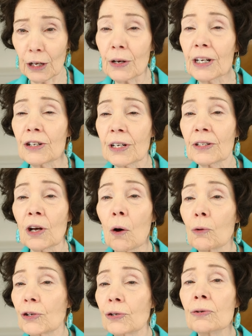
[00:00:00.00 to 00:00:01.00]
you can just
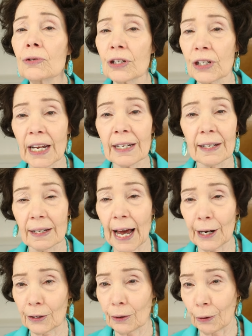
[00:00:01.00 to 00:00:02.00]
go 2 shades
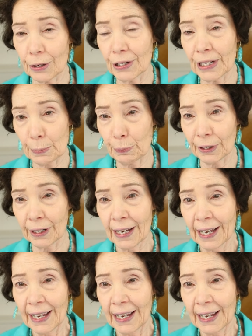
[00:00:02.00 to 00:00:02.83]
lighter or deeper.